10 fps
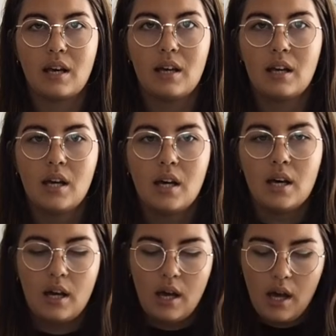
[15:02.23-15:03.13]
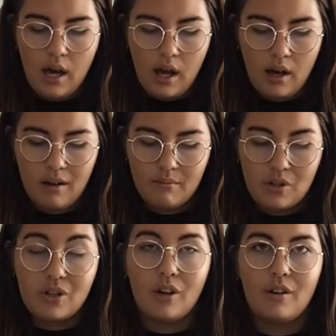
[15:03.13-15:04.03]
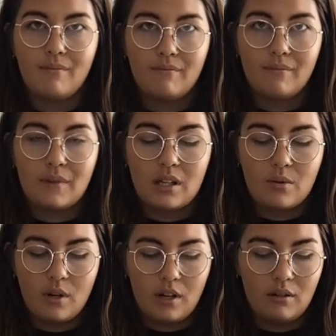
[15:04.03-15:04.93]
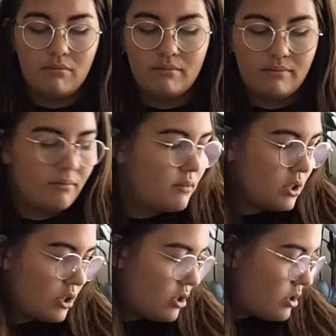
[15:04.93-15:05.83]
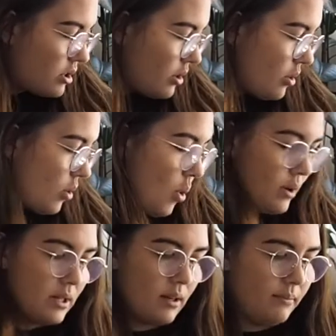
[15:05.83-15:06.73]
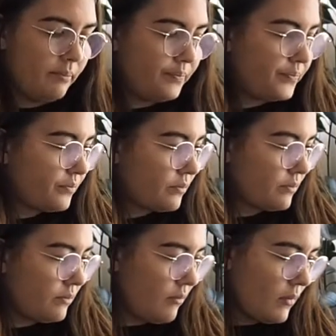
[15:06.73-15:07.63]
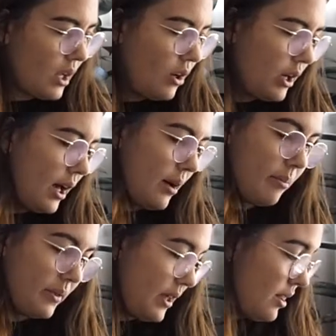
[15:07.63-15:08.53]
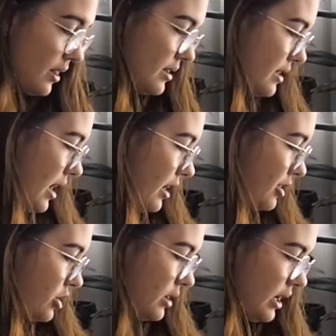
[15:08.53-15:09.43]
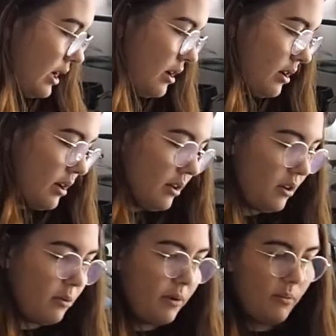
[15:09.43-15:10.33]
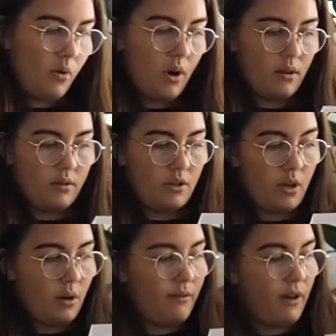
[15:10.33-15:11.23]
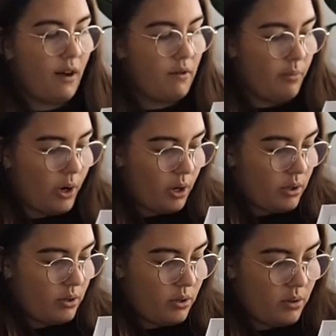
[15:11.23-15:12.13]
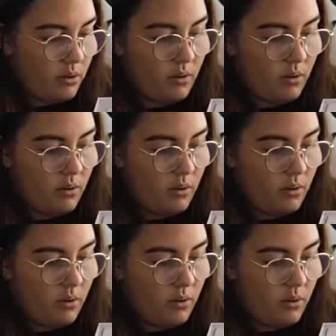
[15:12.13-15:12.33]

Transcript: day. So this one, just awesome. Okay, but then there's actually a little bit more. So if you have your box,